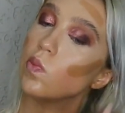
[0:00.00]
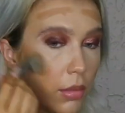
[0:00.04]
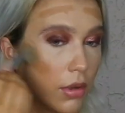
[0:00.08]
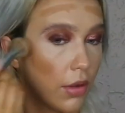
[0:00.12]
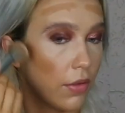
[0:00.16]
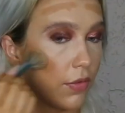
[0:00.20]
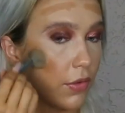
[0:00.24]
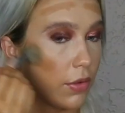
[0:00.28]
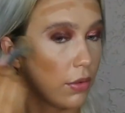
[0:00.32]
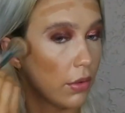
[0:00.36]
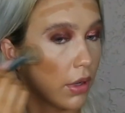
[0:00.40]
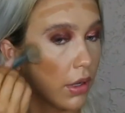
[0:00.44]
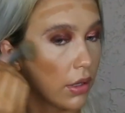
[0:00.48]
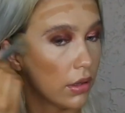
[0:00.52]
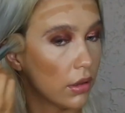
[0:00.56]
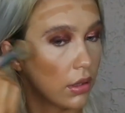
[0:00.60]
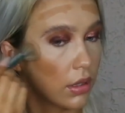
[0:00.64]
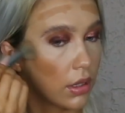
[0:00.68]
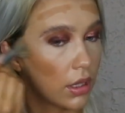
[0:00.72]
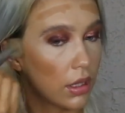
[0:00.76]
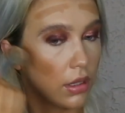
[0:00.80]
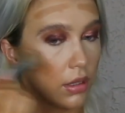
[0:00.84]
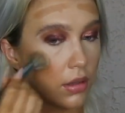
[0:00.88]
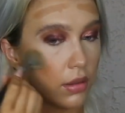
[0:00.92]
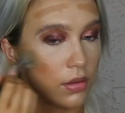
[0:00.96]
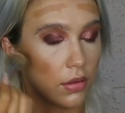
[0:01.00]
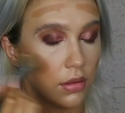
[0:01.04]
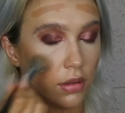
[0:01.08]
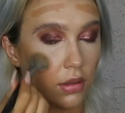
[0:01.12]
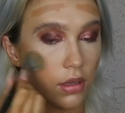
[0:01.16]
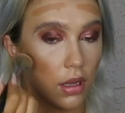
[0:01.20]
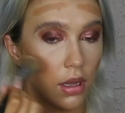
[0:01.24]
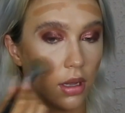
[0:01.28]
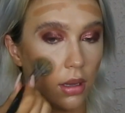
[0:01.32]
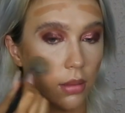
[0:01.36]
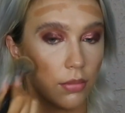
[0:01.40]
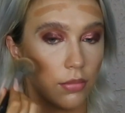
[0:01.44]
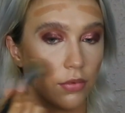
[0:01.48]
But if you are looking
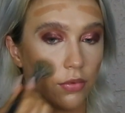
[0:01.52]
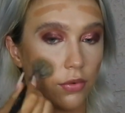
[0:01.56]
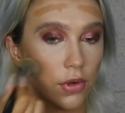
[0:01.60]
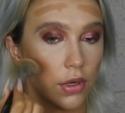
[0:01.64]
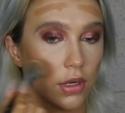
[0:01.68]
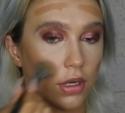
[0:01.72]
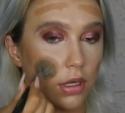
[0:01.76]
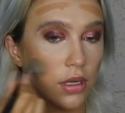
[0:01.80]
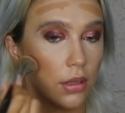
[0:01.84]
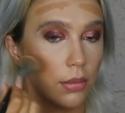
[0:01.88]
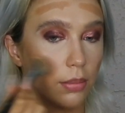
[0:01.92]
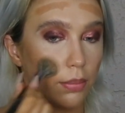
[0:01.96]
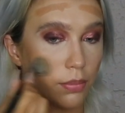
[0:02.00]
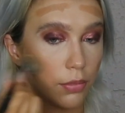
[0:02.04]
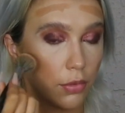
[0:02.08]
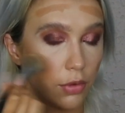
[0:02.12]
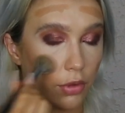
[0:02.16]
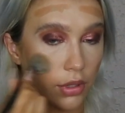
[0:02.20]
for a good